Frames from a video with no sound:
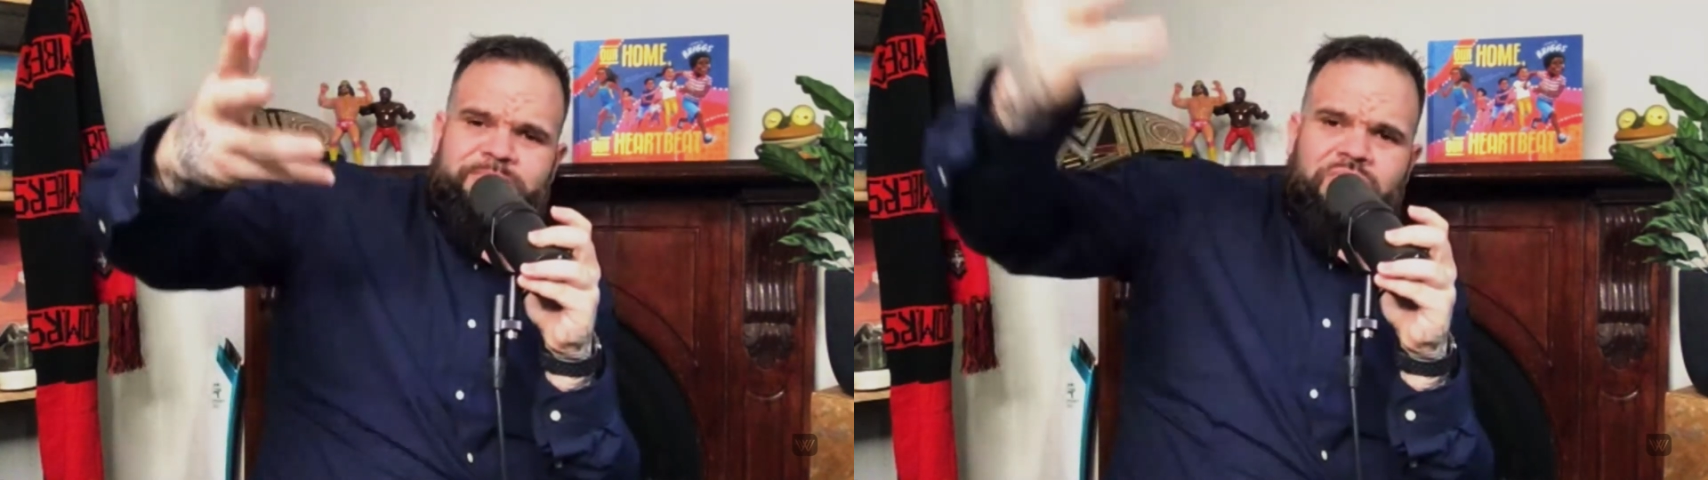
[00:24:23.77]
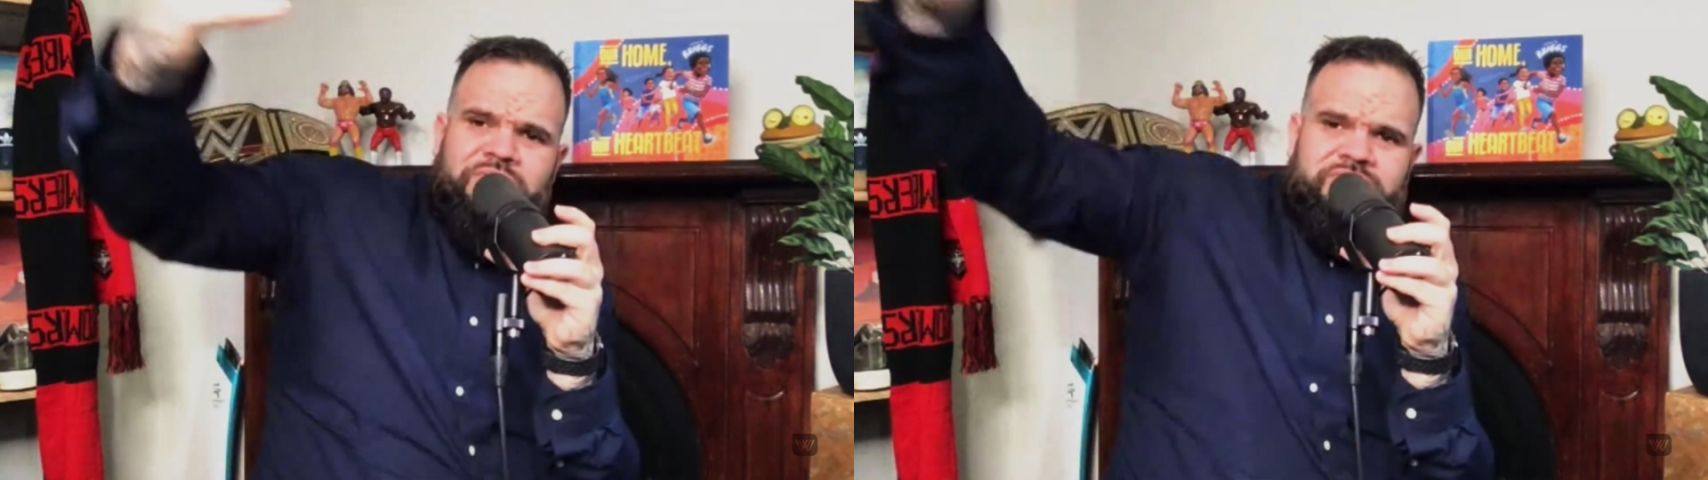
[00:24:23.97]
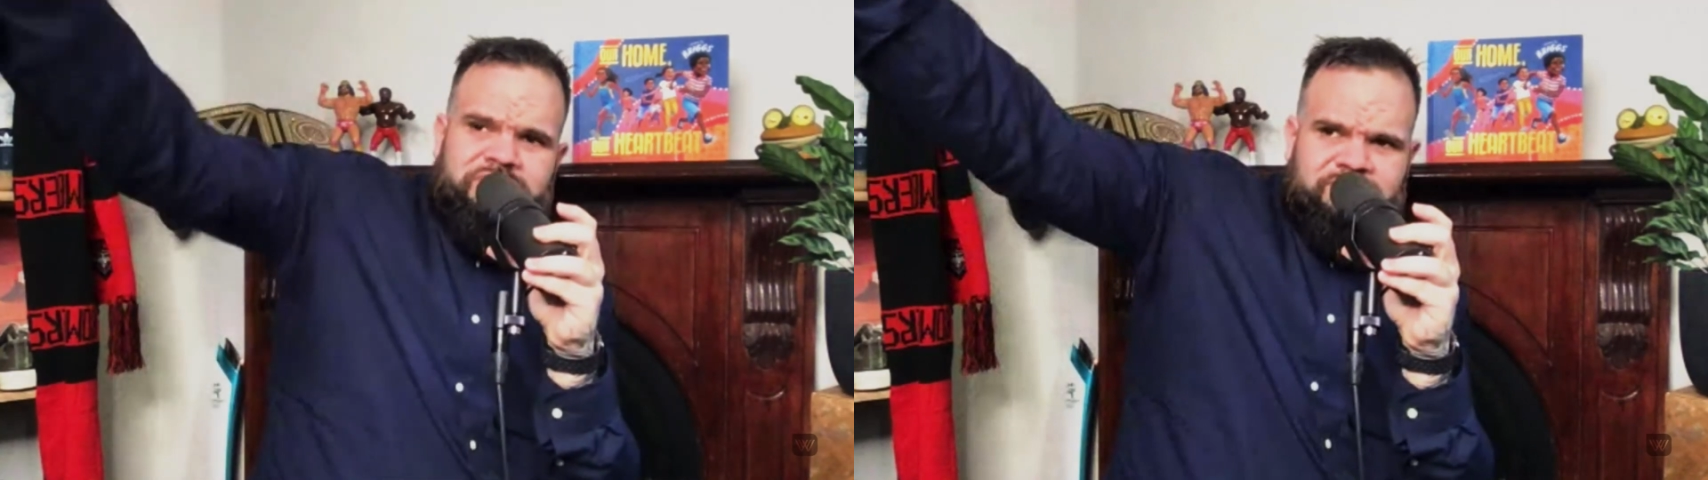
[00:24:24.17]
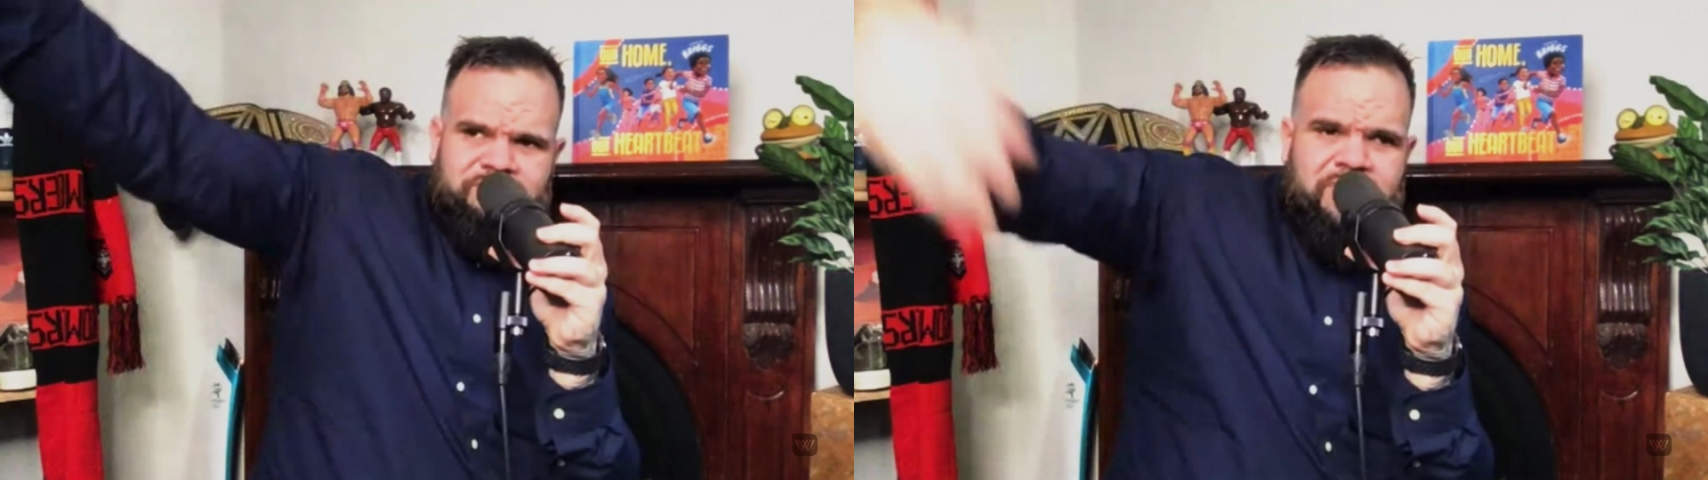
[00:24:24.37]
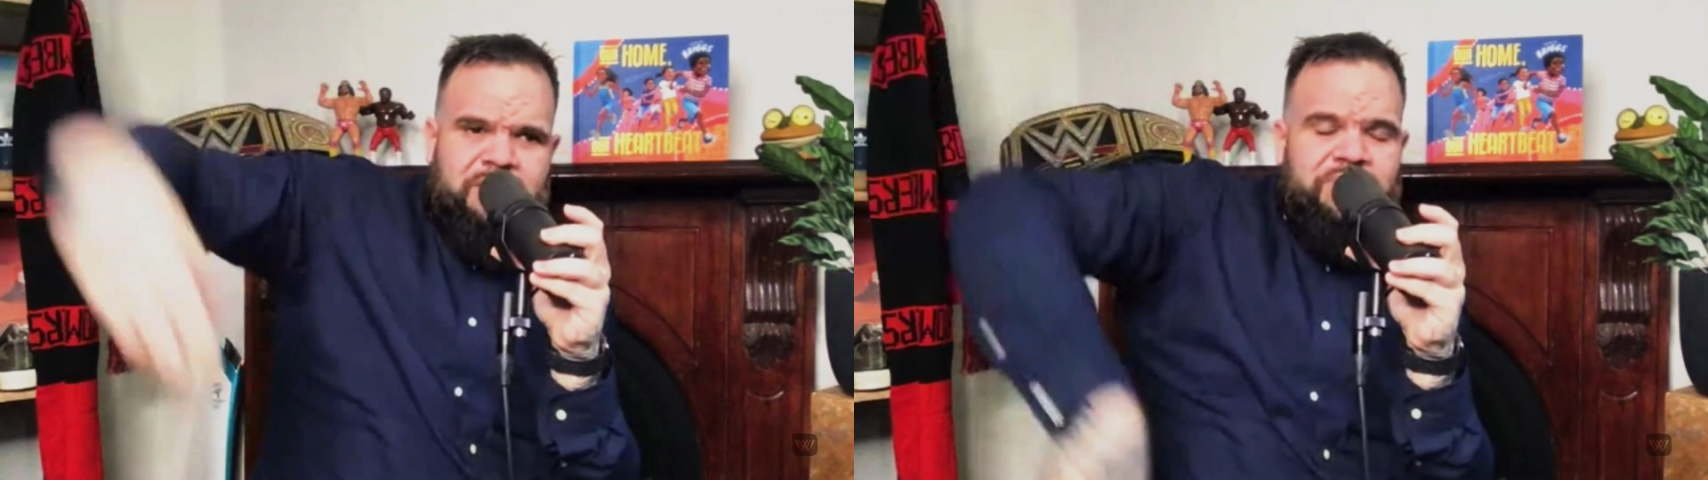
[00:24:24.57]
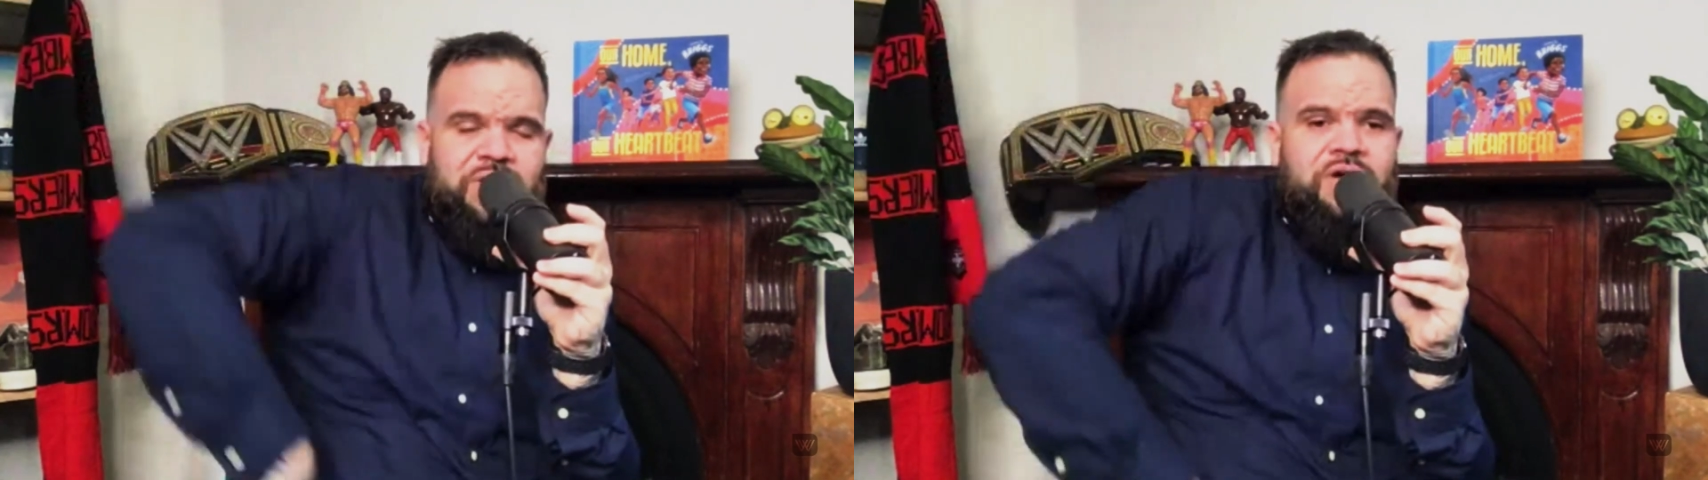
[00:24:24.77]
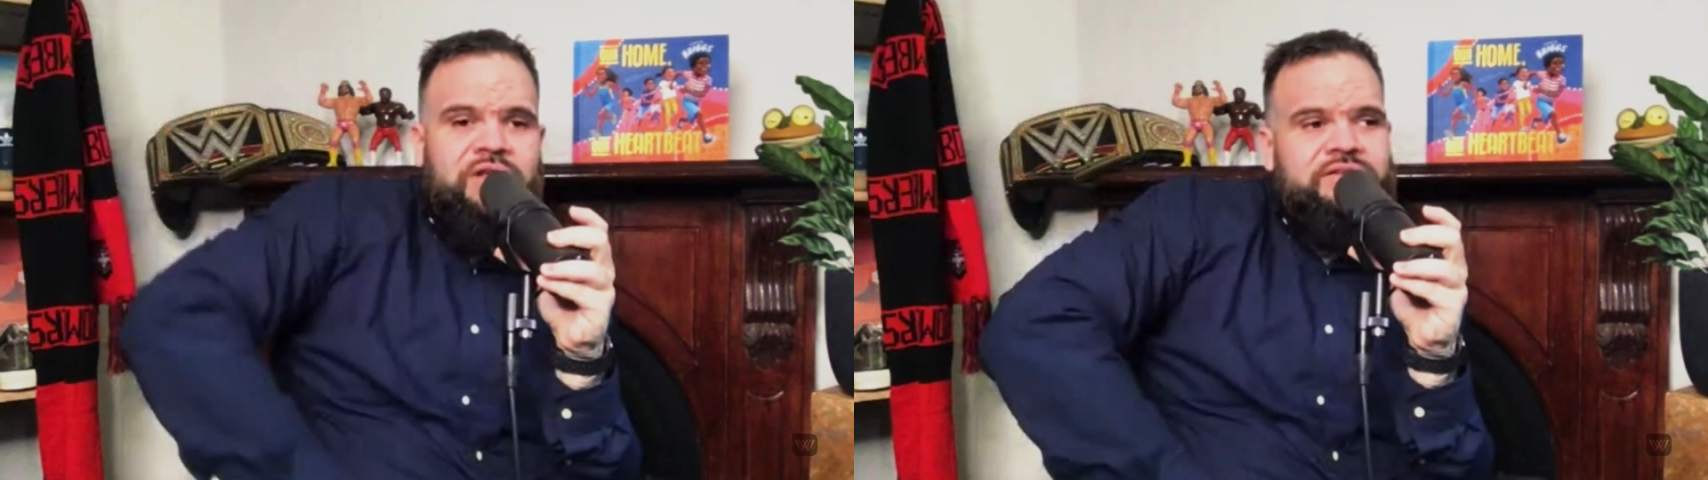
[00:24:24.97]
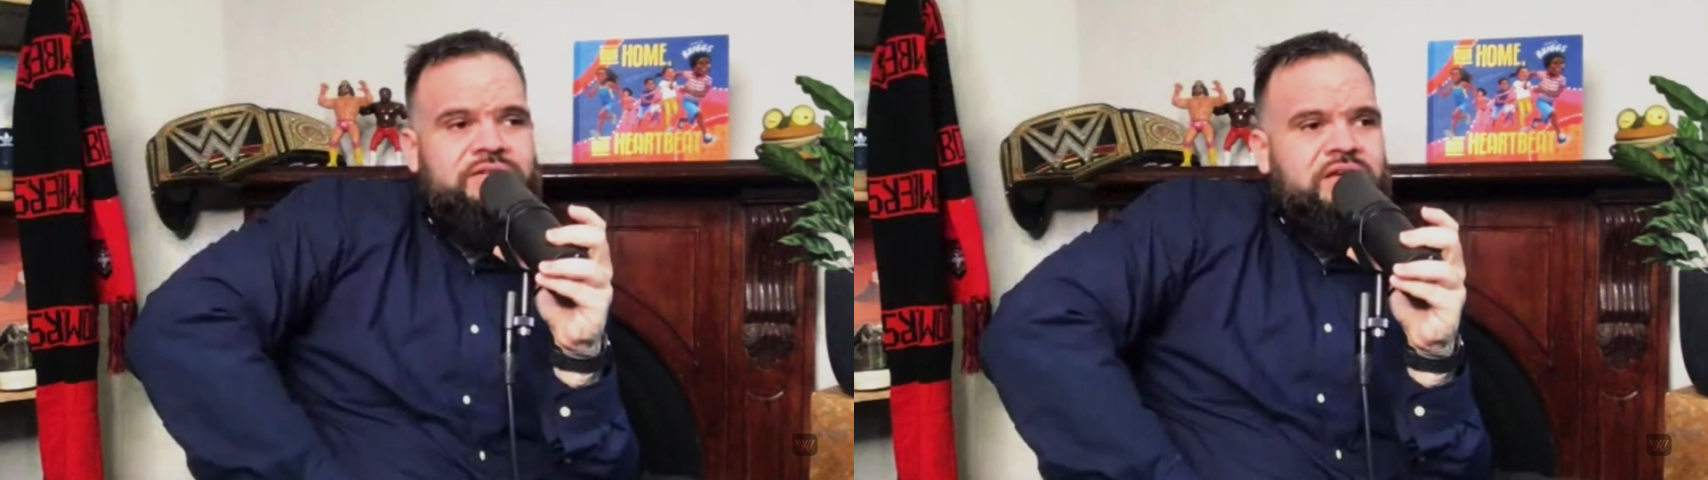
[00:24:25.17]
sports and
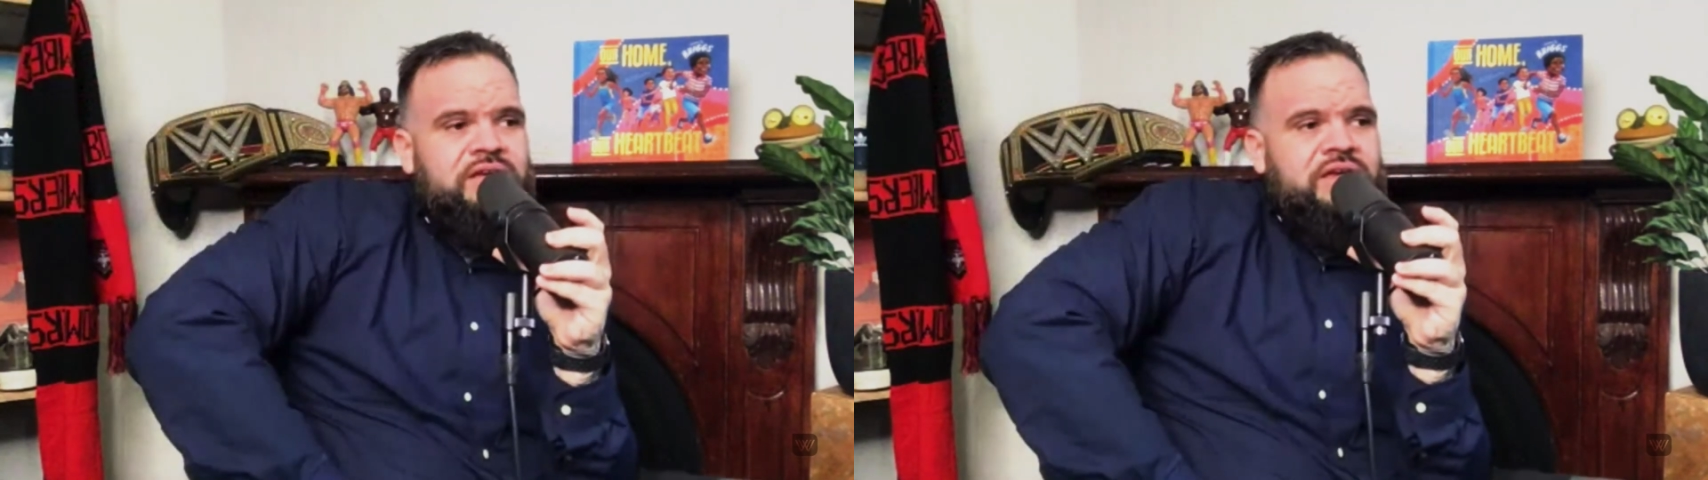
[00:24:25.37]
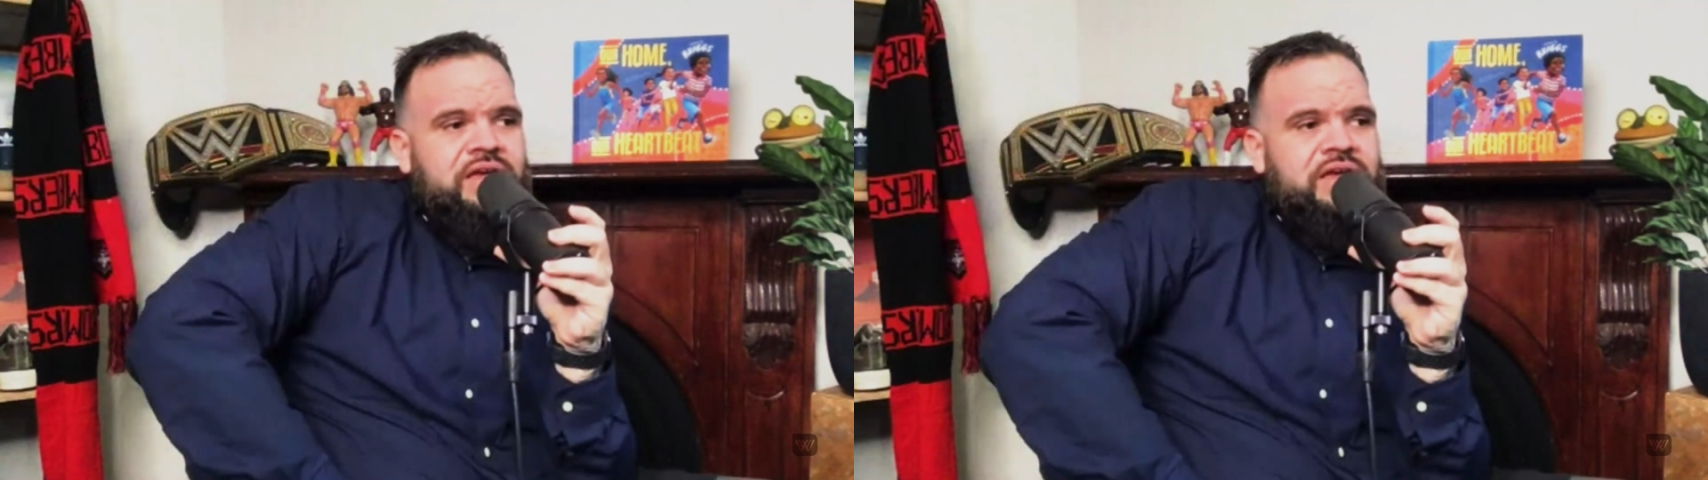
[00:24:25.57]
beyond,